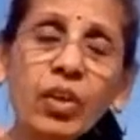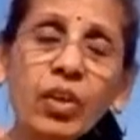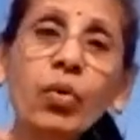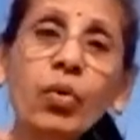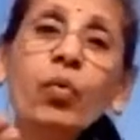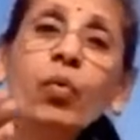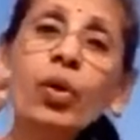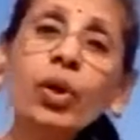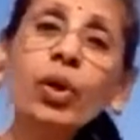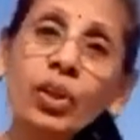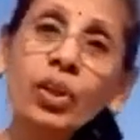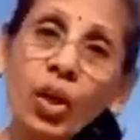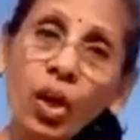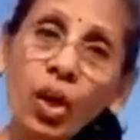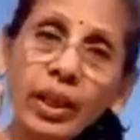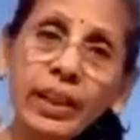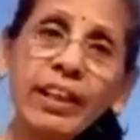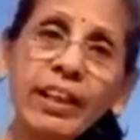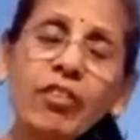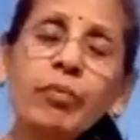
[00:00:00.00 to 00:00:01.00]
who would
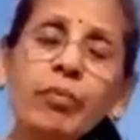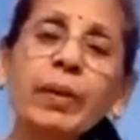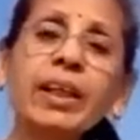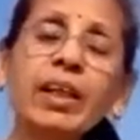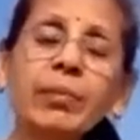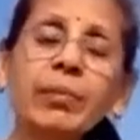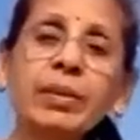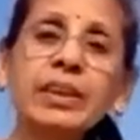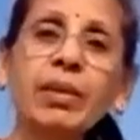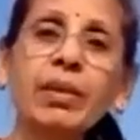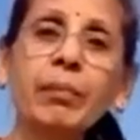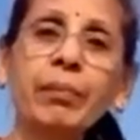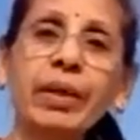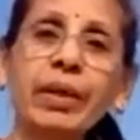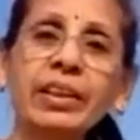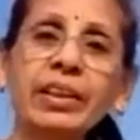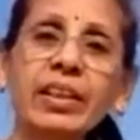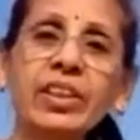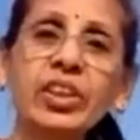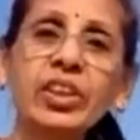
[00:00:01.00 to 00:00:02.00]
not have become a
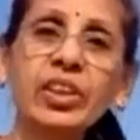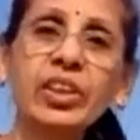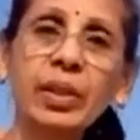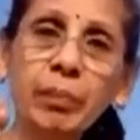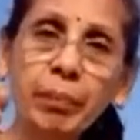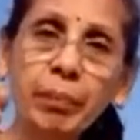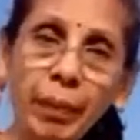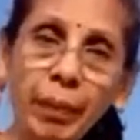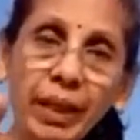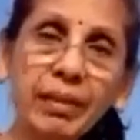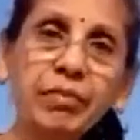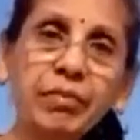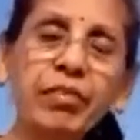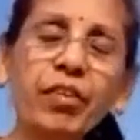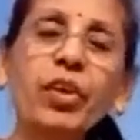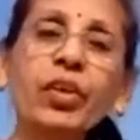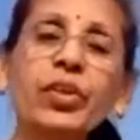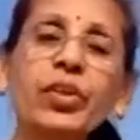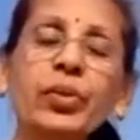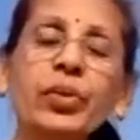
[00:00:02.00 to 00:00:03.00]
samyak drishti but
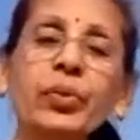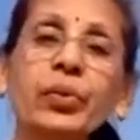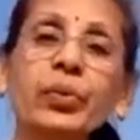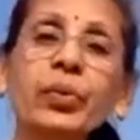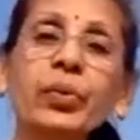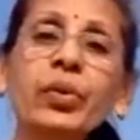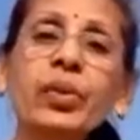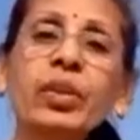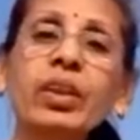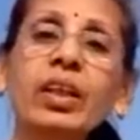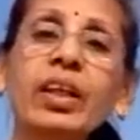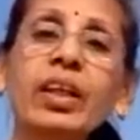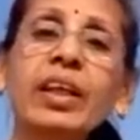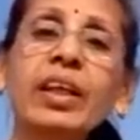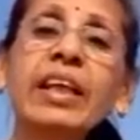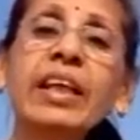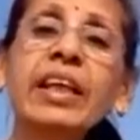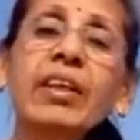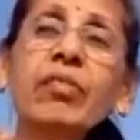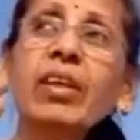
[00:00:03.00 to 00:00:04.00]
for you,
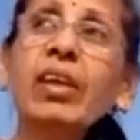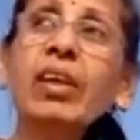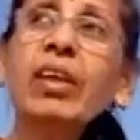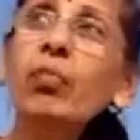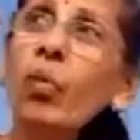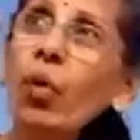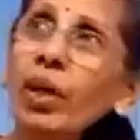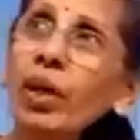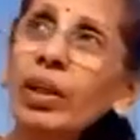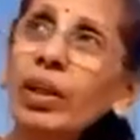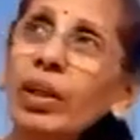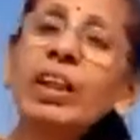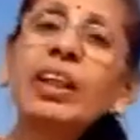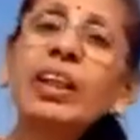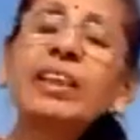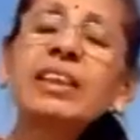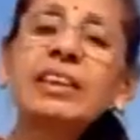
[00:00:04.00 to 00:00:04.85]
he will wander in